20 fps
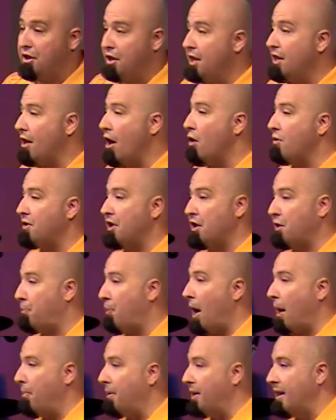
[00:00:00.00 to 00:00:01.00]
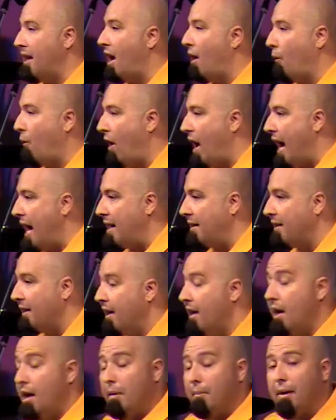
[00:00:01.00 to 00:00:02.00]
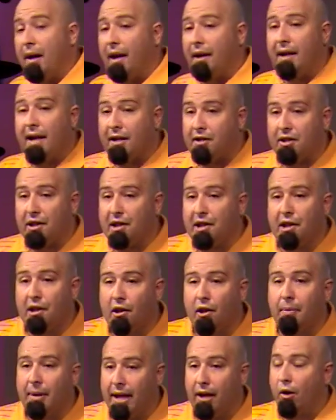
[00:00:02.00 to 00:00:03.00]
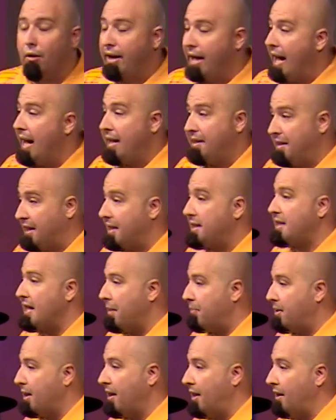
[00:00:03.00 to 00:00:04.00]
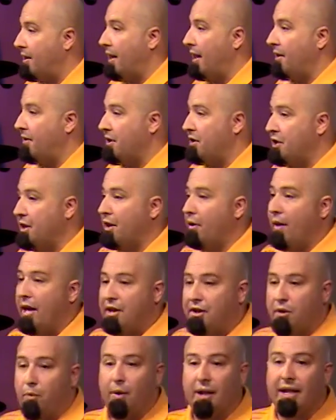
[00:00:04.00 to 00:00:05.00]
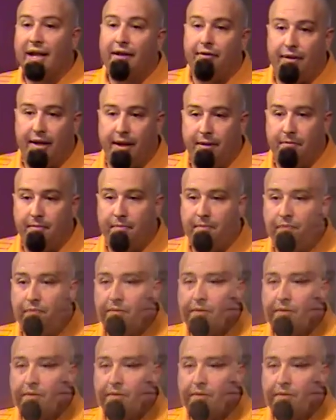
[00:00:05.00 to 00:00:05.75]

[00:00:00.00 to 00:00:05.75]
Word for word: She knows that it's probably not right, but it's a little bit okay. It's accepted in, in the generation we live in.